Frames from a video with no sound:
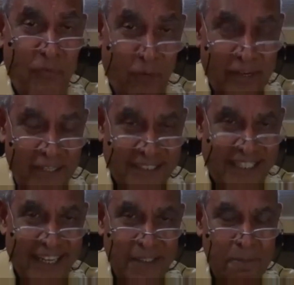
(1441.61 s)
you, for
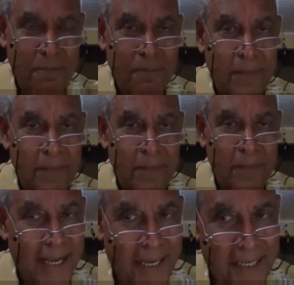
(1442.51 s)
instance,
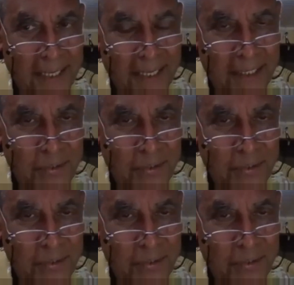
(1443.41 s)
ah, uh,